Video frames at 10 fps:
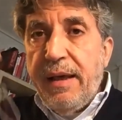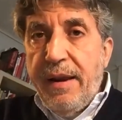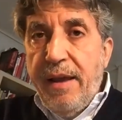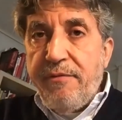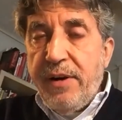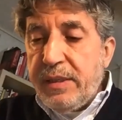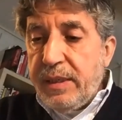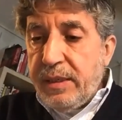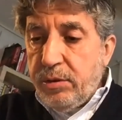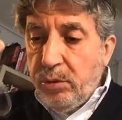
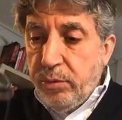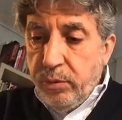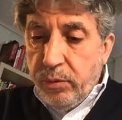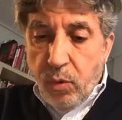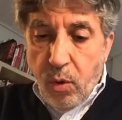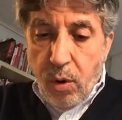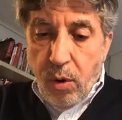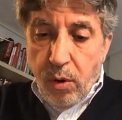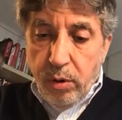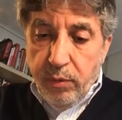references to
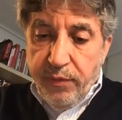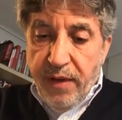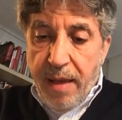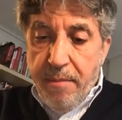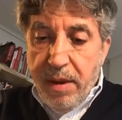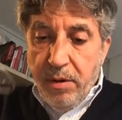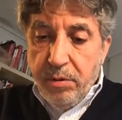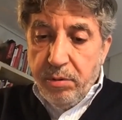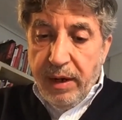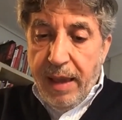war, to famine, or
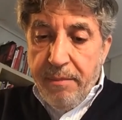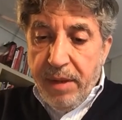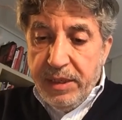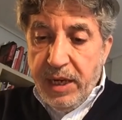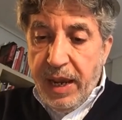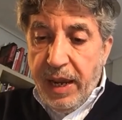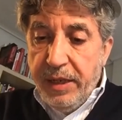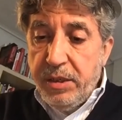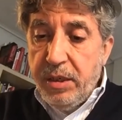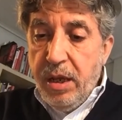to climate
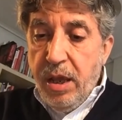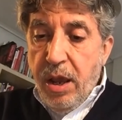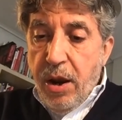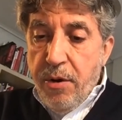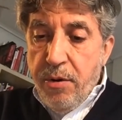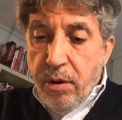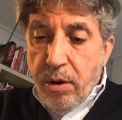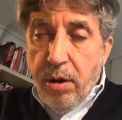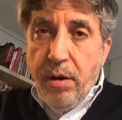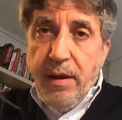change,
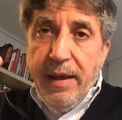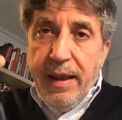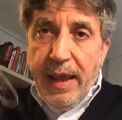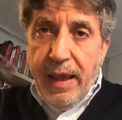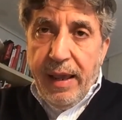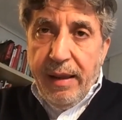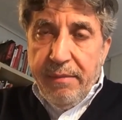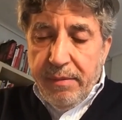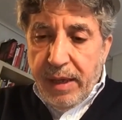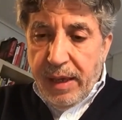nor
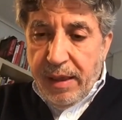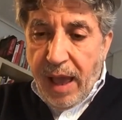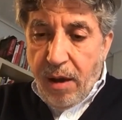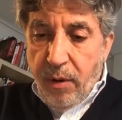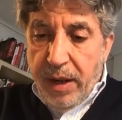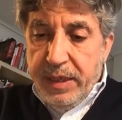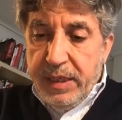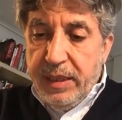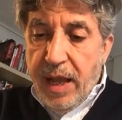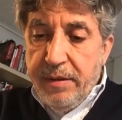our
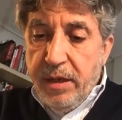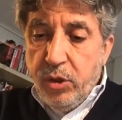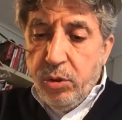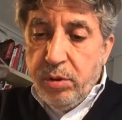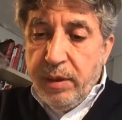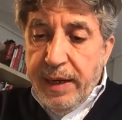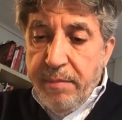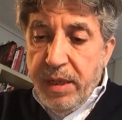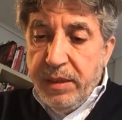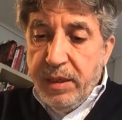understanding should limit